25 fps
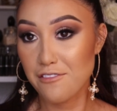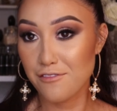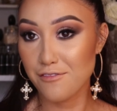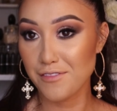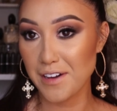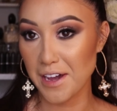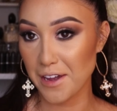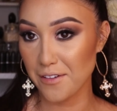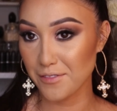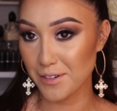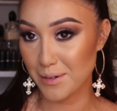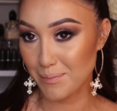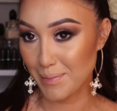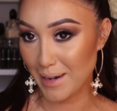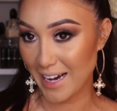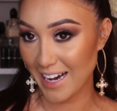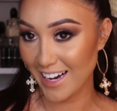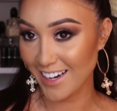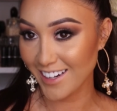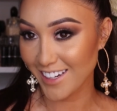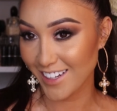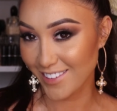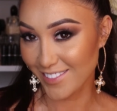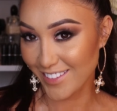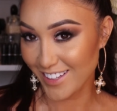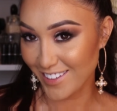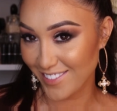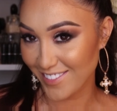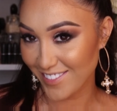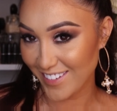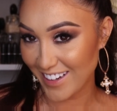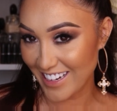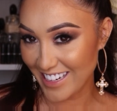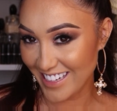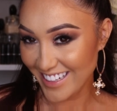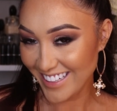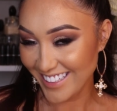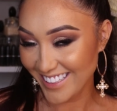favourite part of the
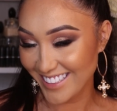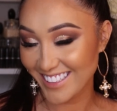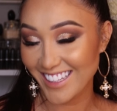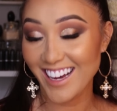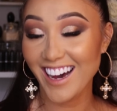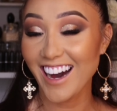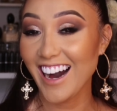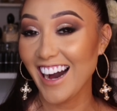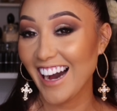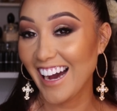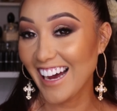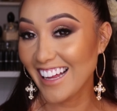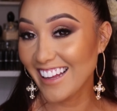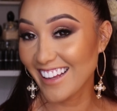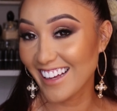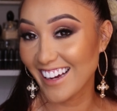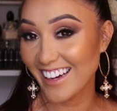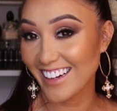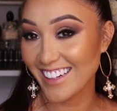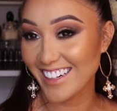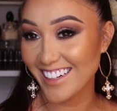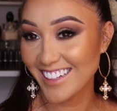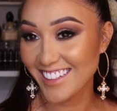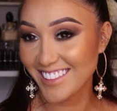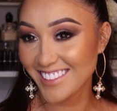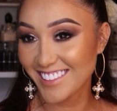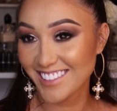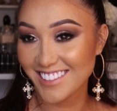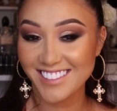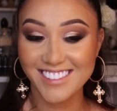face, highlighter.